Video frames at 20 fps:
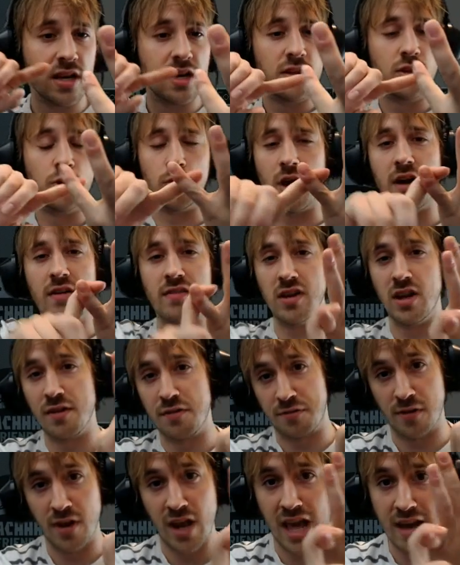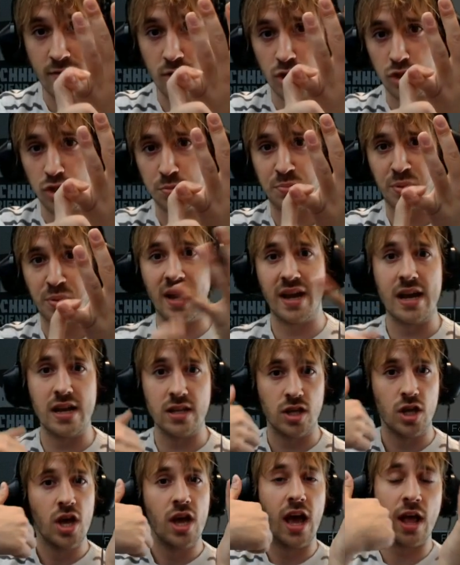Do we have enough level to buy it?
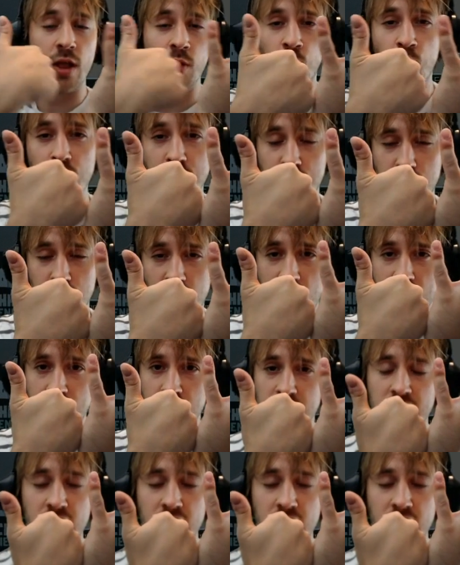And which level it